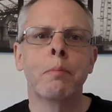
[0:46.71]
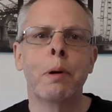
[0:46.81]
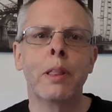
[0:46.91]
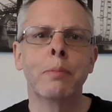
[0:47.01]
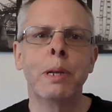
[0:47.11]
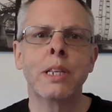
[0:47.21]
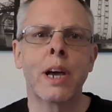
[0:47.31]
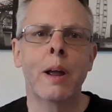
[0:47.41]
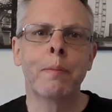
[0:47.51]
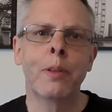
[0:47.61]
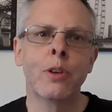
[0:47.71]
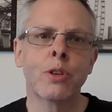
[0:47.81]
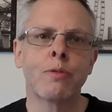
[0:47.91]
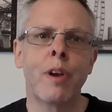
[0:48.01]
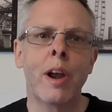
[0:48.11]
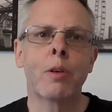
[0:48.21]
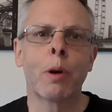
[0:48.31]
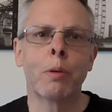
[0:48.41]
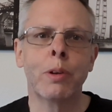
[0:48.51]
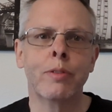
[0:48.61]
But in the meantime, here's a very
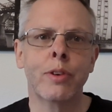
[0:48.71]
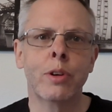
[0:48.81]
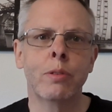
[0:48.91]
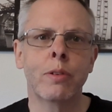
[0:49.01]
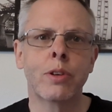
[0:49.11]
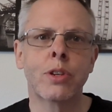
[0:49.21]
quick video for you,